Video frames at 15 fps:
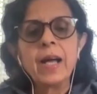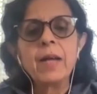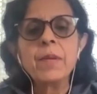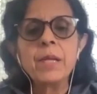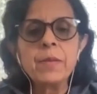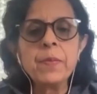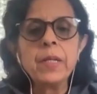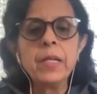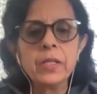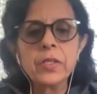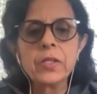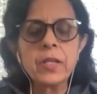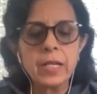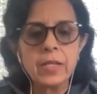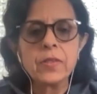meant
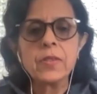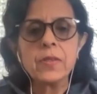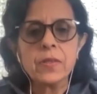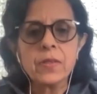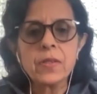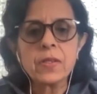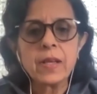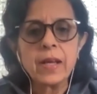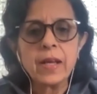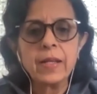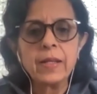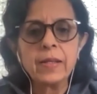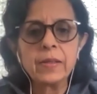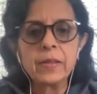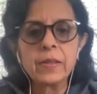military lessons.
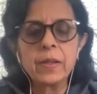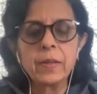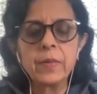I mean,